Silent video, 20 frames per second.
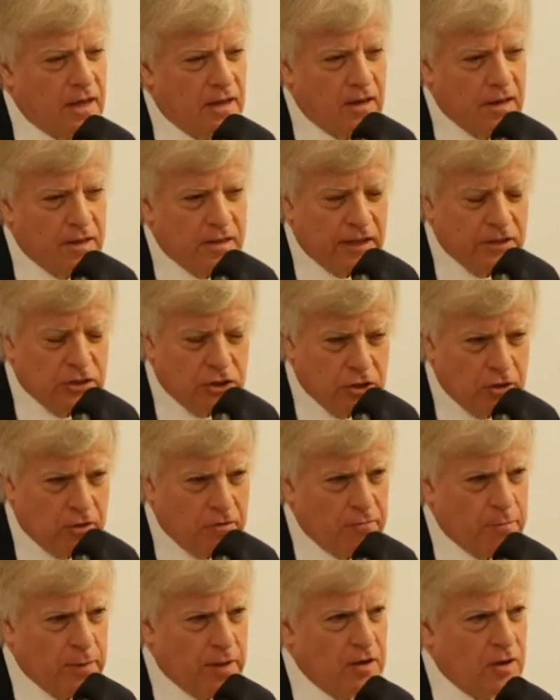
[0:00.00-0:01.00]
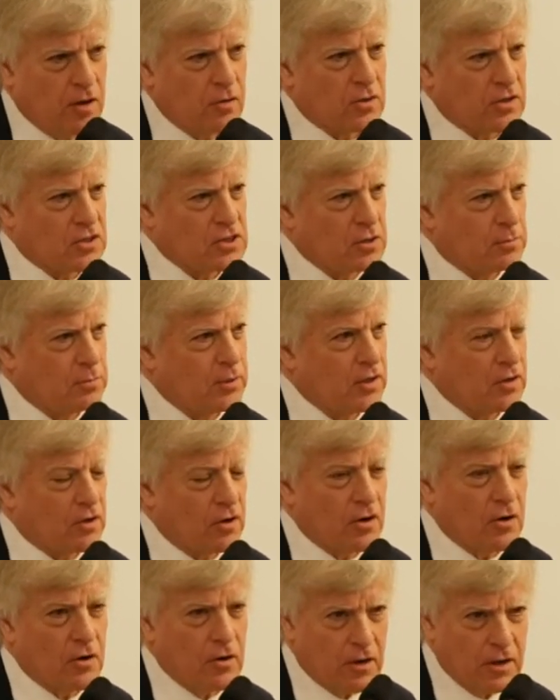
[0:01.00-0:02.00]
they should have been noticeable
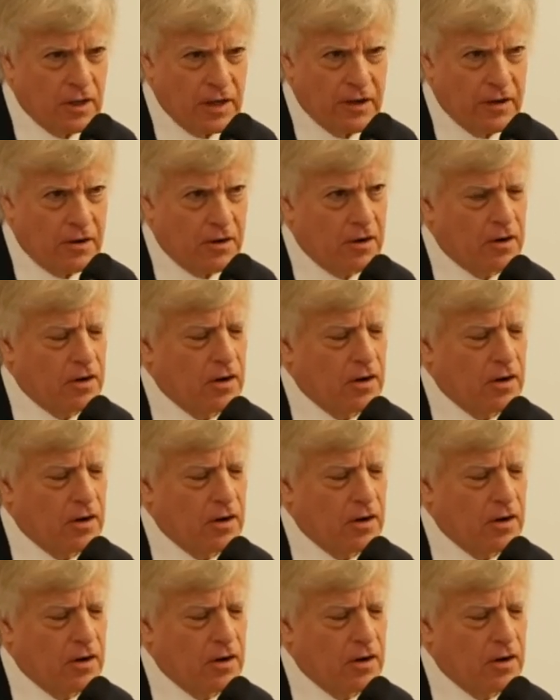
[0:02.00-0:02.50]
earlier,